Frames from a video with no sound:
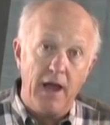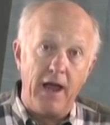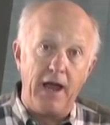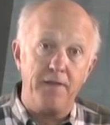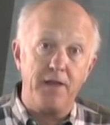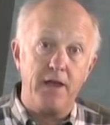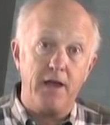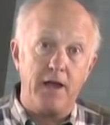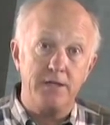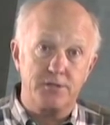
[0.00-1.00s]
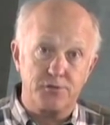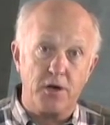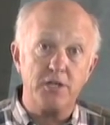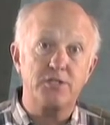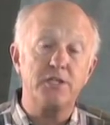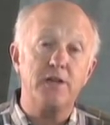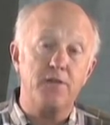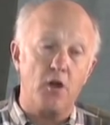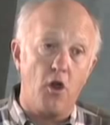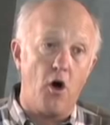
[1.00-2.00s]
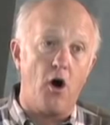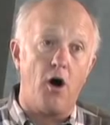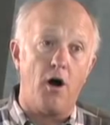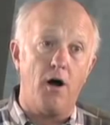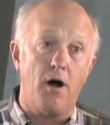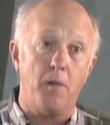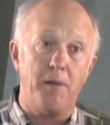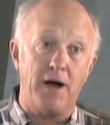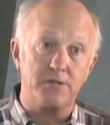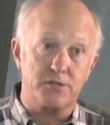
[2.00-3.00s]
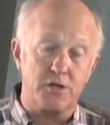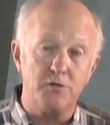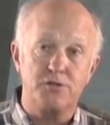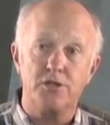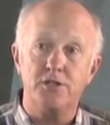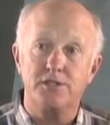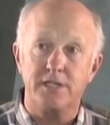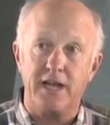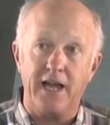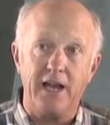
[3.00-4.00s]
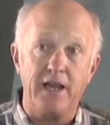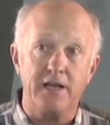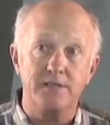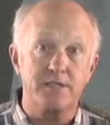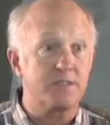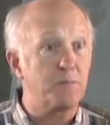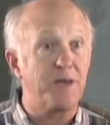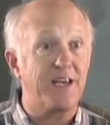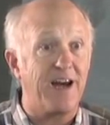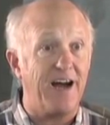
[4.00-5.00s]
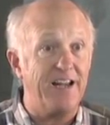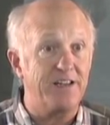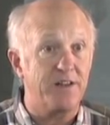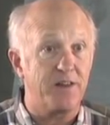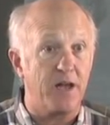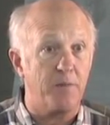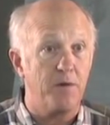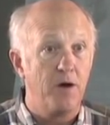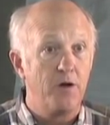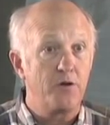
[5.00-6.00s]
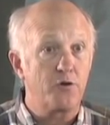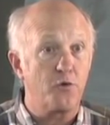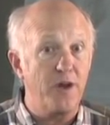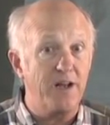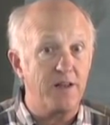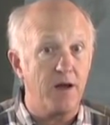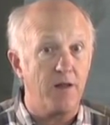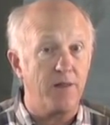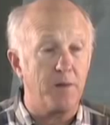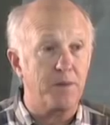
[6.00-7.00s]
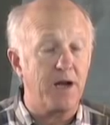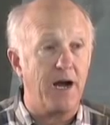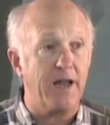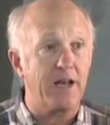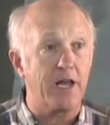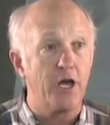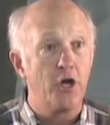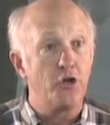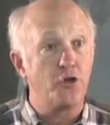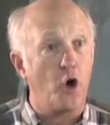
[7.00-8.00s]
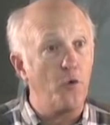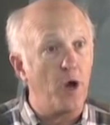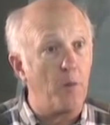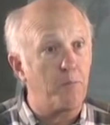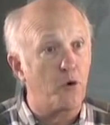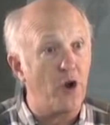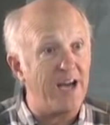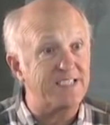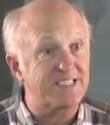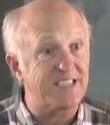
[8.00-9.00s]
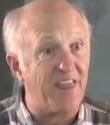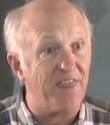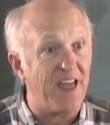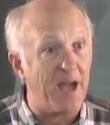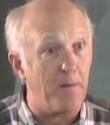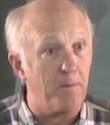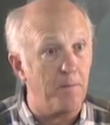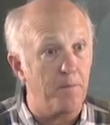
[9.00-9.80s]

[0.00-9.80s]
And the instruction in the law about sojourners and aliens is to be kind to them, treat them kindly, don't oppress them.